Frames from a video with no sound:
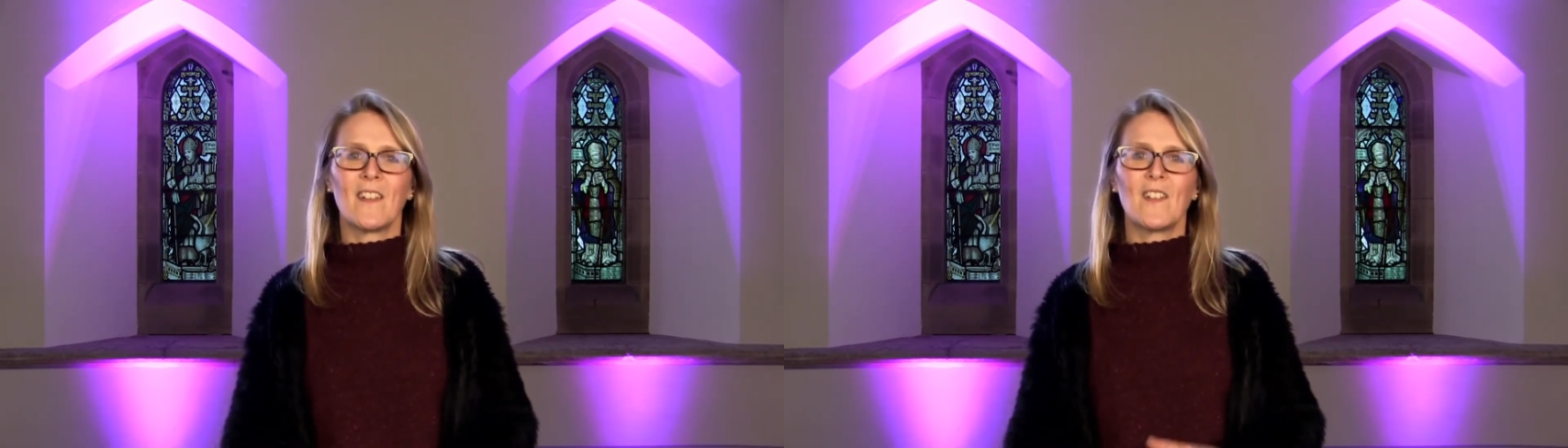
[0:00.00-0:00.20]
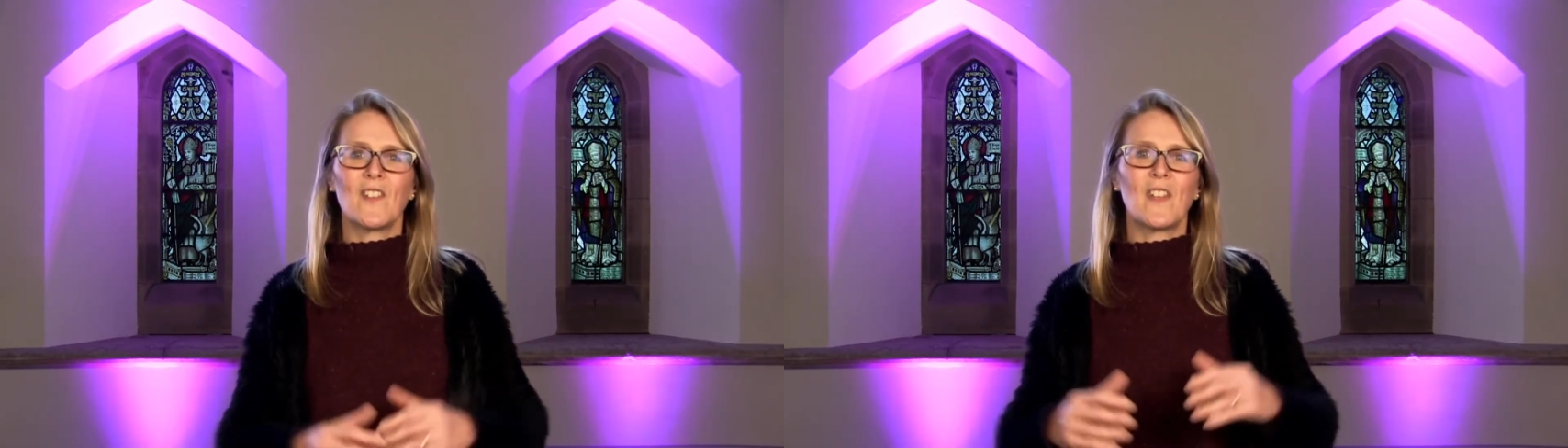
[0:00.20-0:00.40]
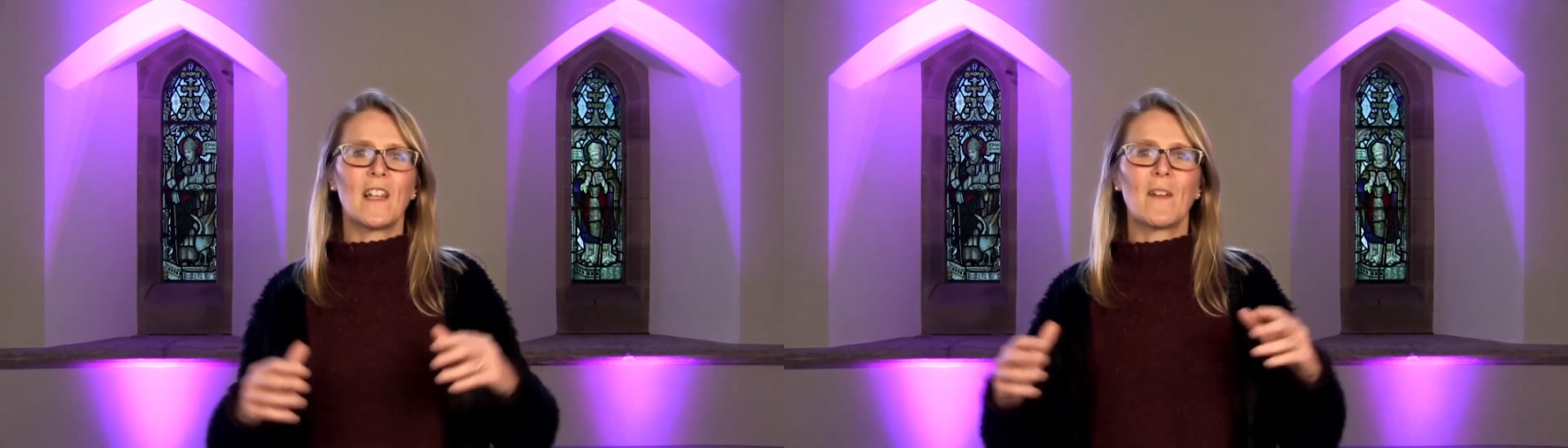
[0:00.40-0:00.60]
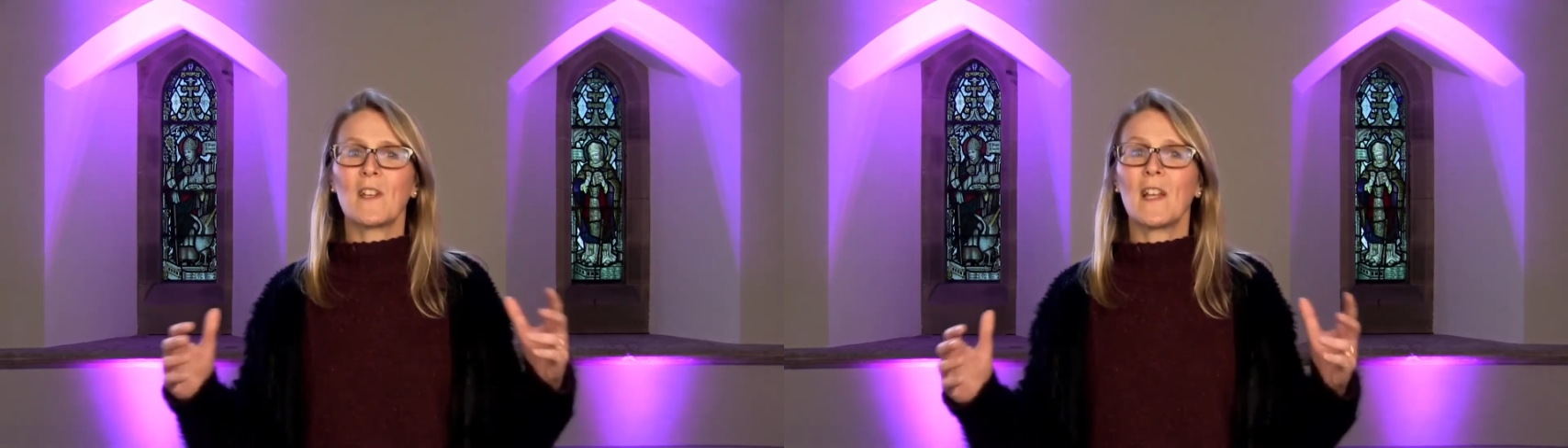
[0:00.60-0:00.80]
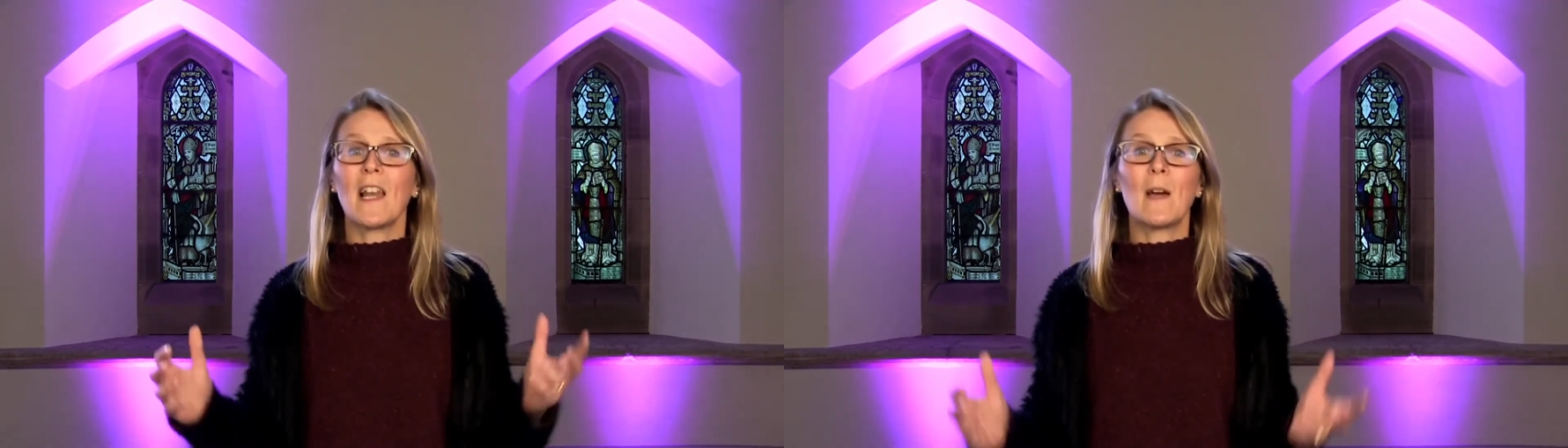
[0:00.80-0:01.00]
She loves
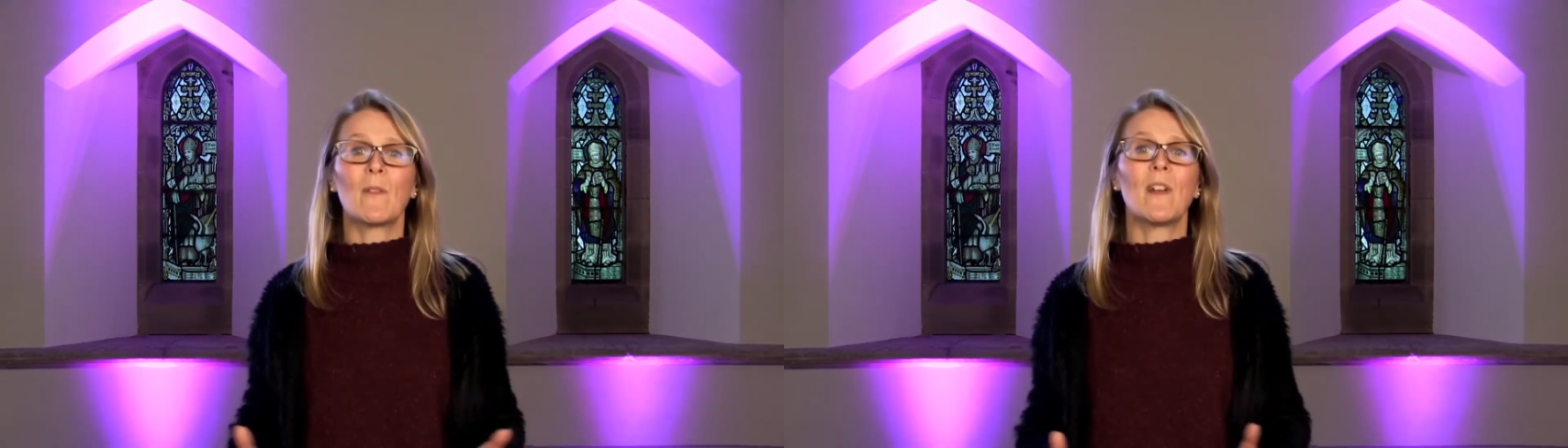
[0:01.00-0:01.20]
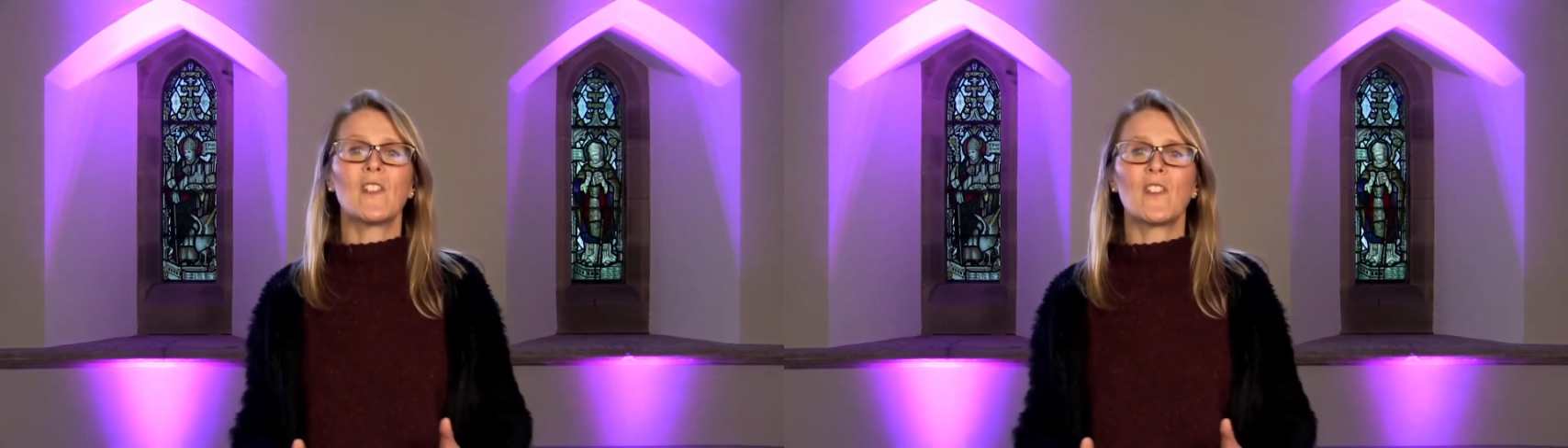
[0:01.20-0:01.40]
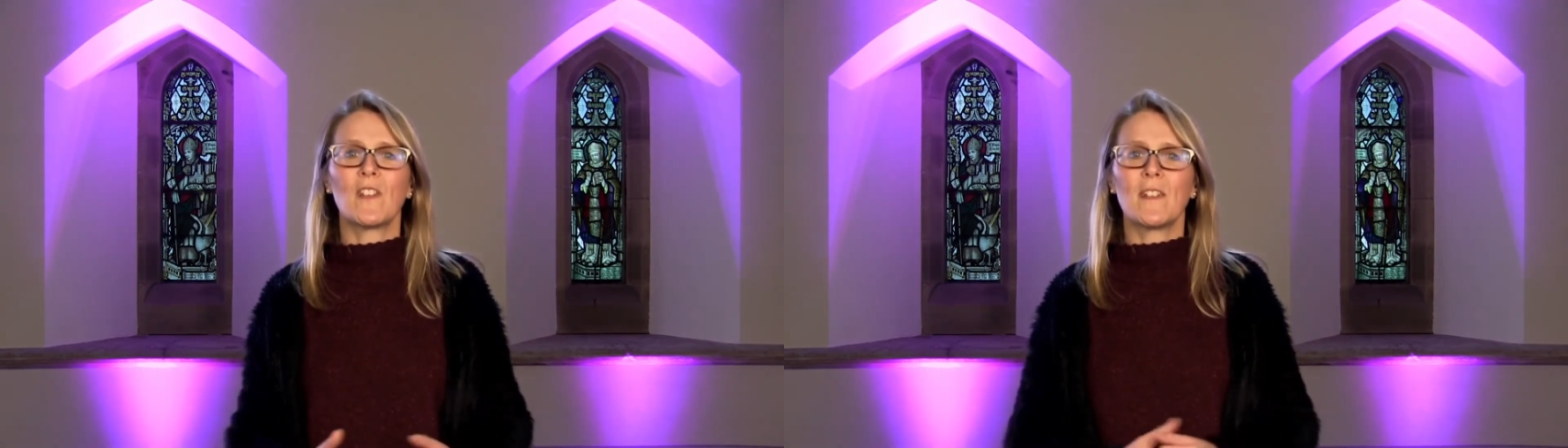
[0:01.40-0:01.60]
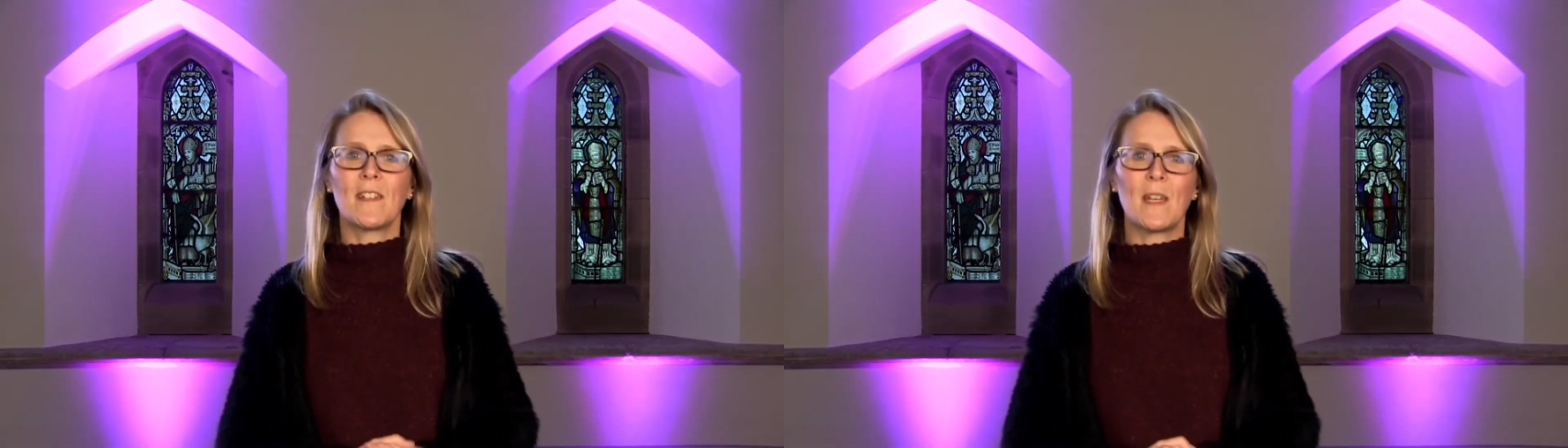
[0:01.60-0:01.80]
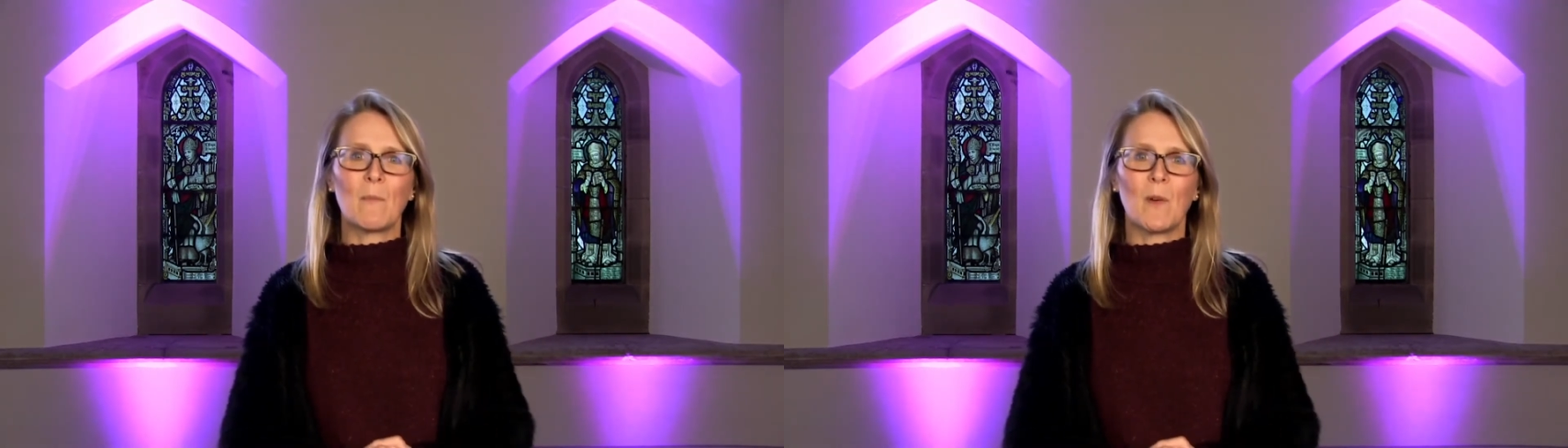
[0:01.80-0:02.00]
collaboration and
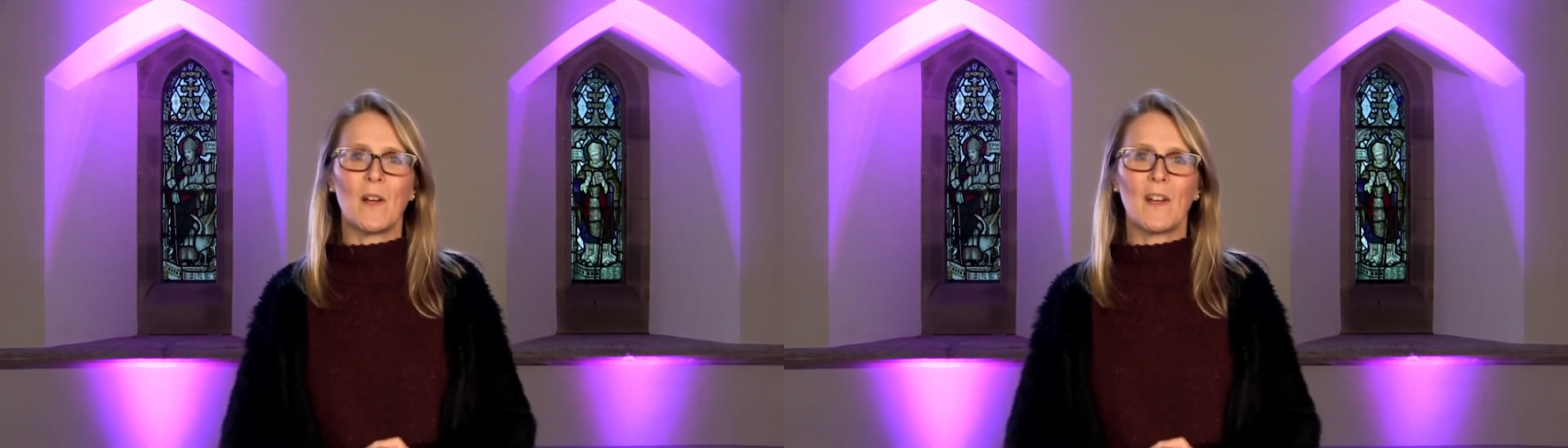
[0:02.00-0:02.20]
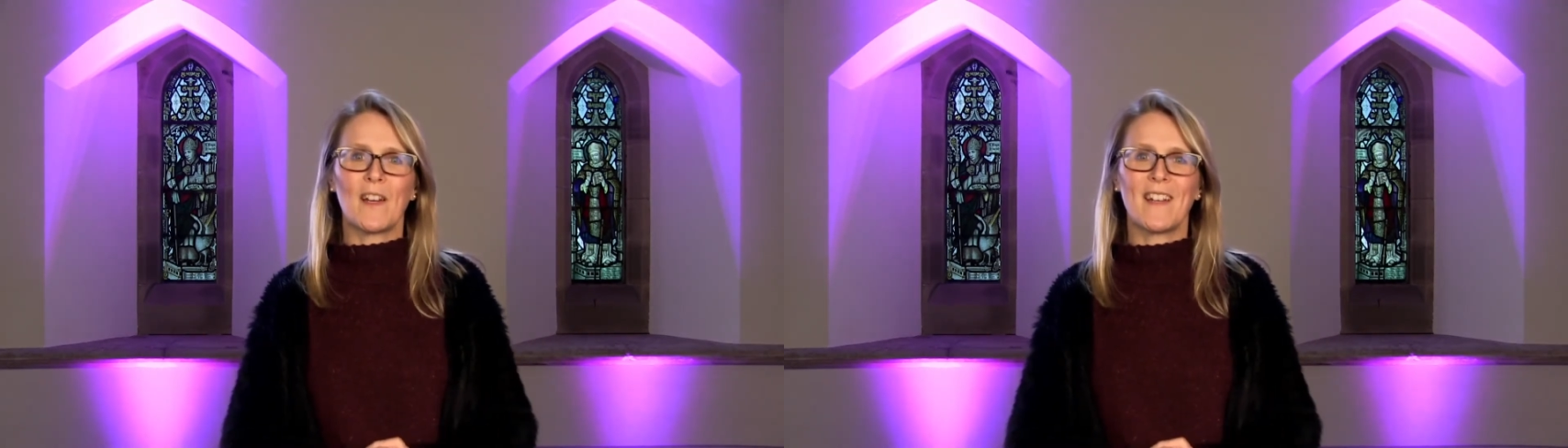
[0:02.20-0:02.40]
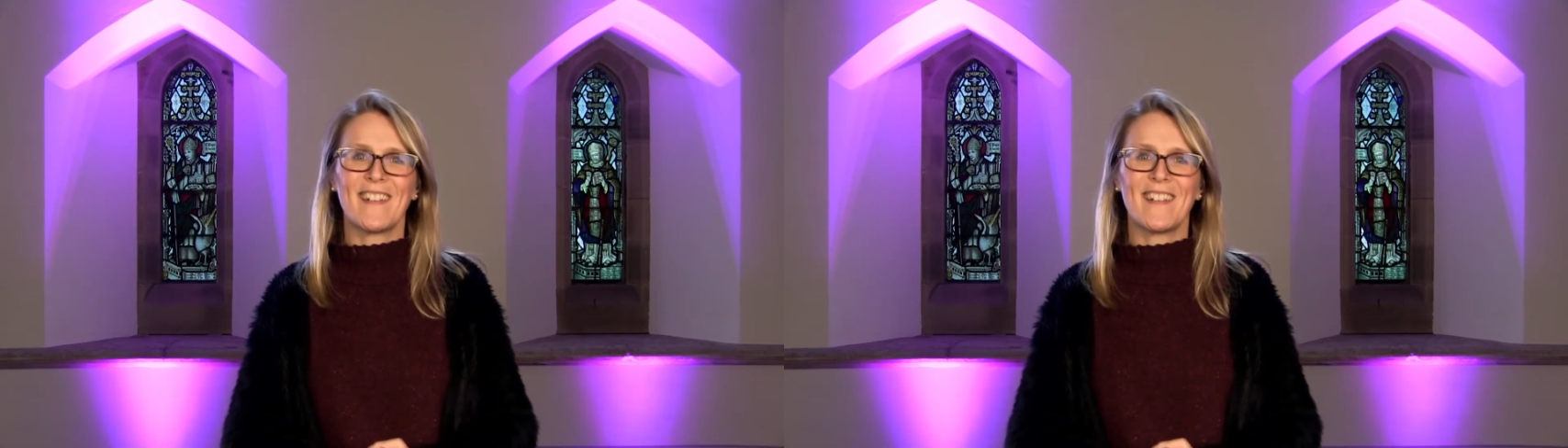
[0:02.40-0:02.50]
teamwork.